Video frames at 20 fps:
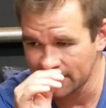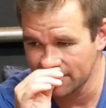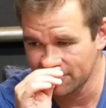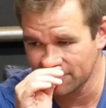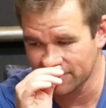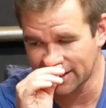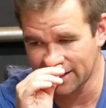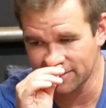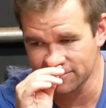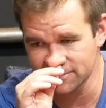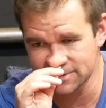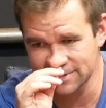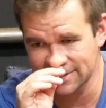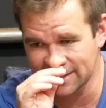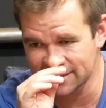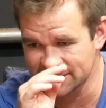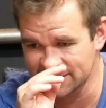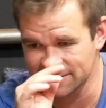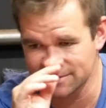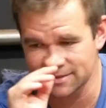When I was
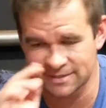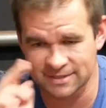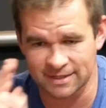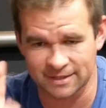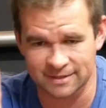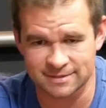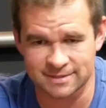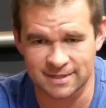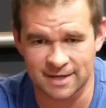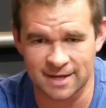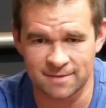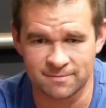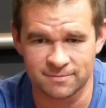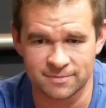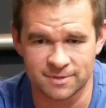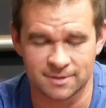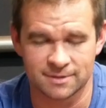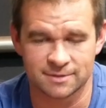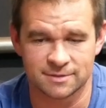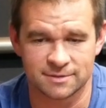testing the second time,
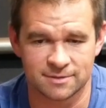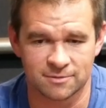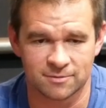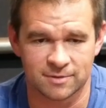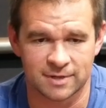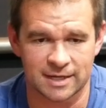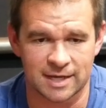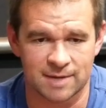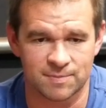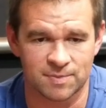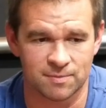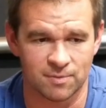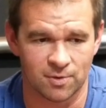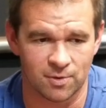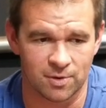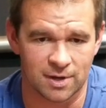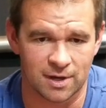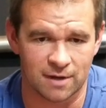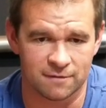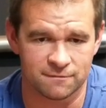the one I got
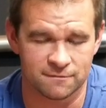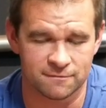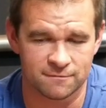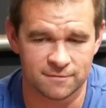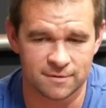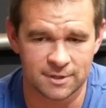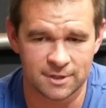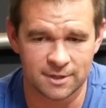promoted off of,